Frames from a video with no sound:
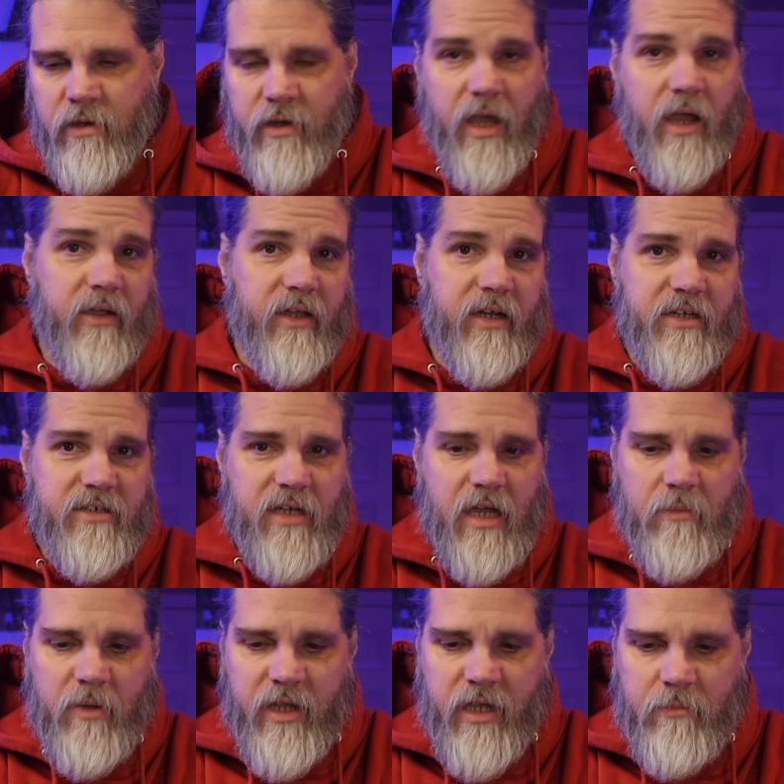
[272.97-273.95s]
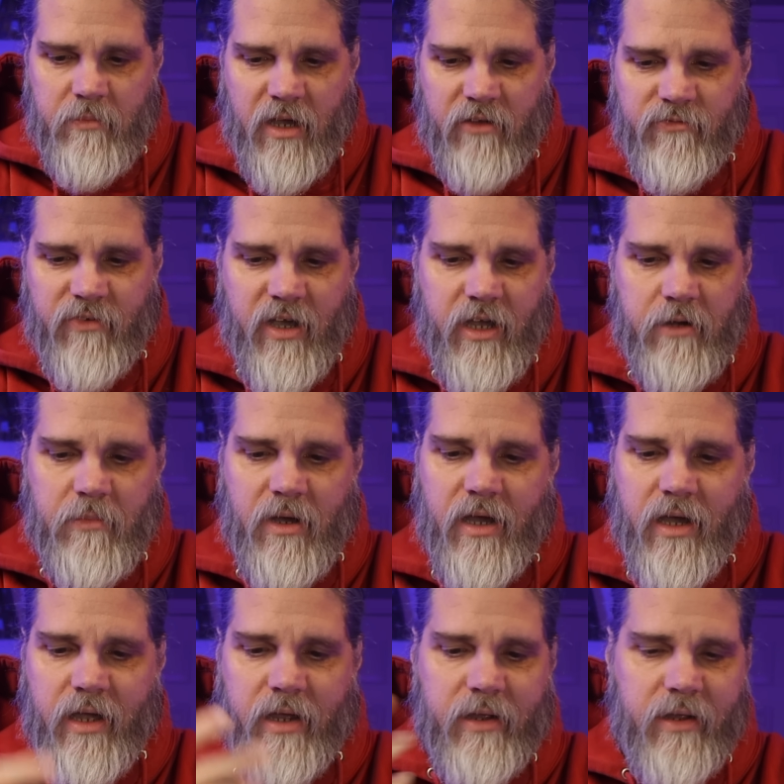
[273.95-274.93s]
Now, anytime I hit my Find
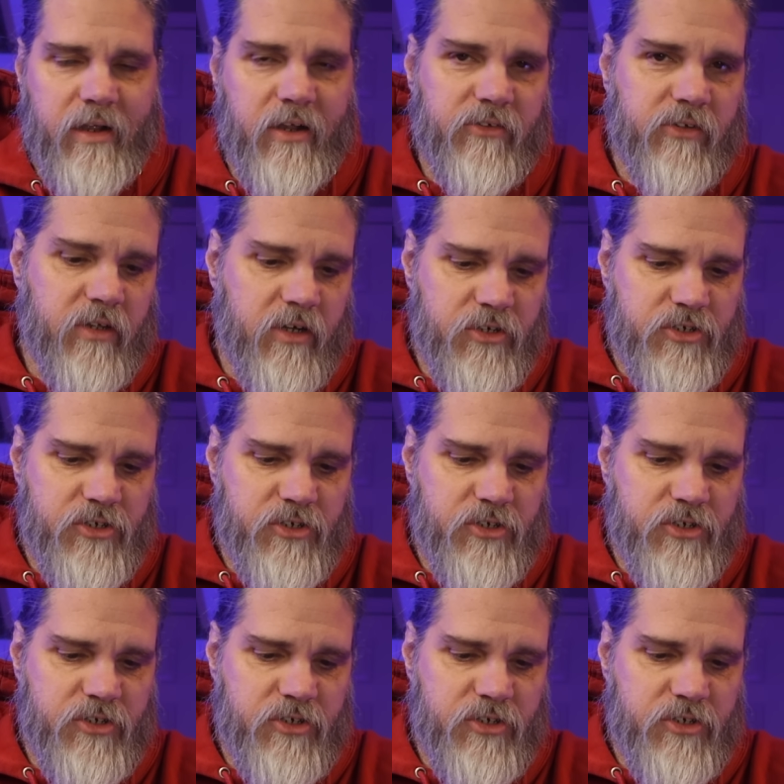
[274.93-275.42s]
My, it's going to